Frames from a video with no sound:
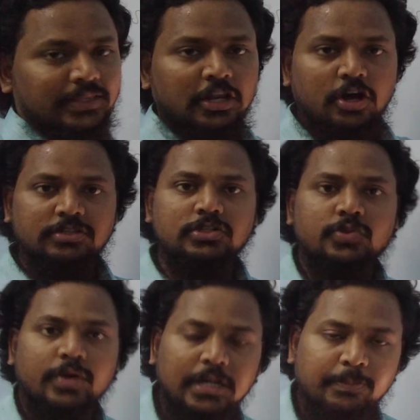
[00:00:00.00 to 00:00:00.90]
the loss is
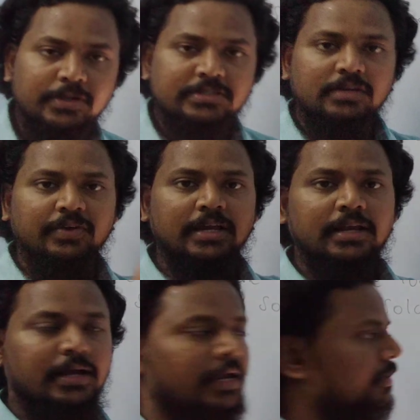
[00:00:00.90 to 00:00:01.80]
20%, we can
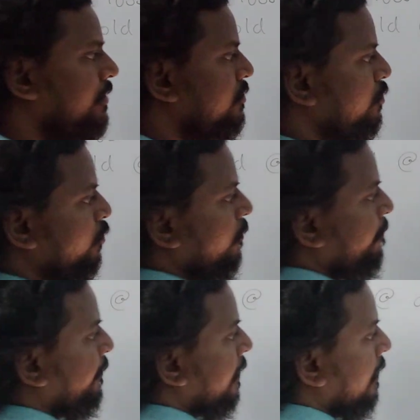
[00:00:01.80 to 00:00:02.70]
connect this to
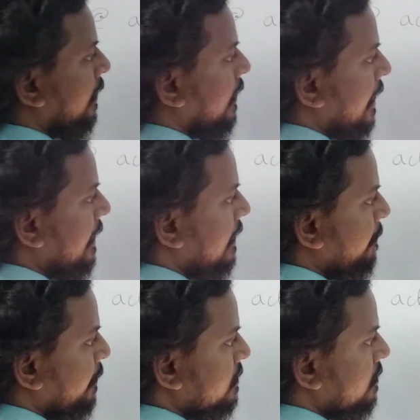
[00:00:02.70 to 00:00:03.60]

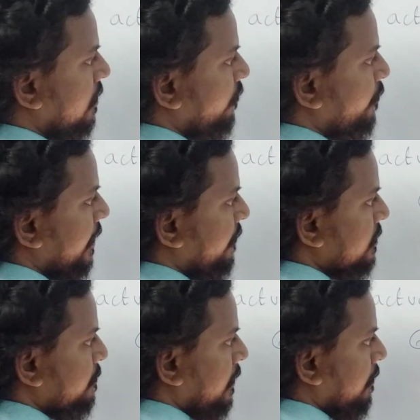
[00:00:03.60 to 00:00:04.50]
80% of my
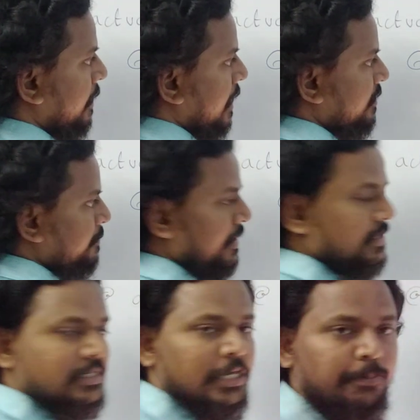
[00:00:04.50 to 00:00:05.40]
investment. My investment
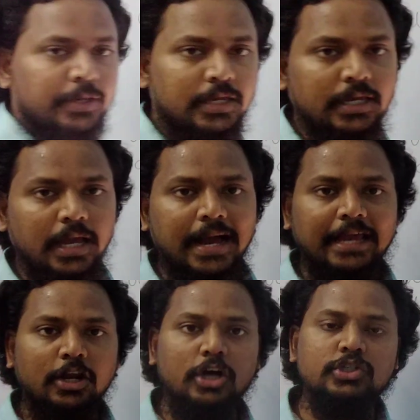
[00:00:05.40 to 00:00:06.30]
is CP.
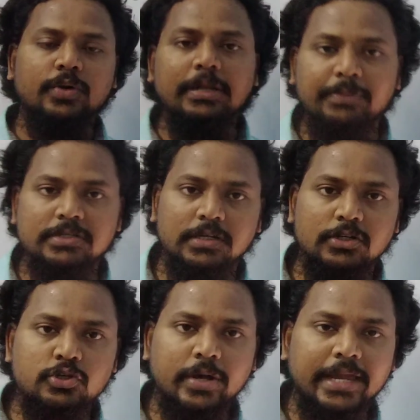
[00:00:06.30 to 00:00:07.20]
I lost
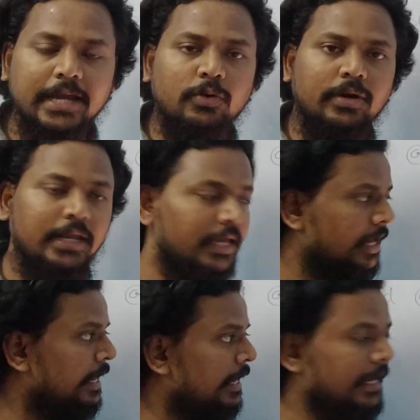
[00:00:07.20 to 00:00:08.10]
20%. So I get
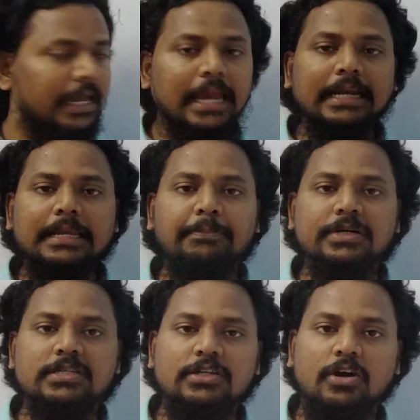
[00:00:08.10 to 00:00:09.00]
only
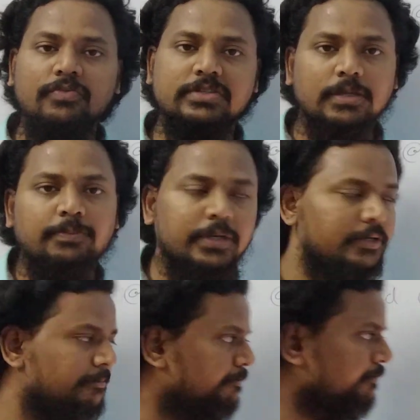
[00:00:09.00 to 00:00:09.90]
80% of CP.